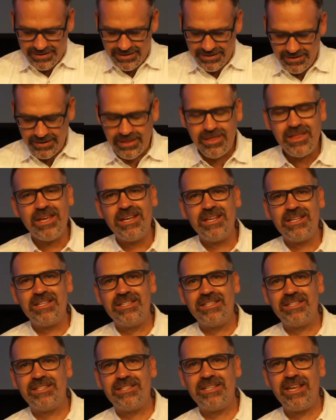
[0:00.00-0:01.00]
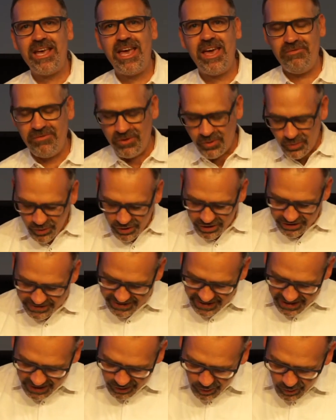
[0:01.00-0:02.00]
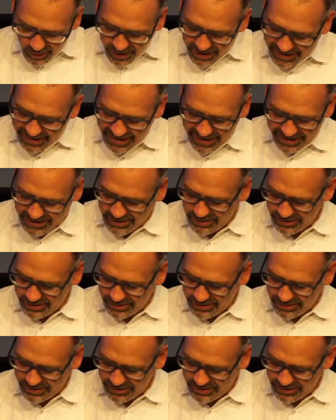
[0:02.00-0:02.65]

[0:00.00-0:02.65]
The things haven't worked out quite like you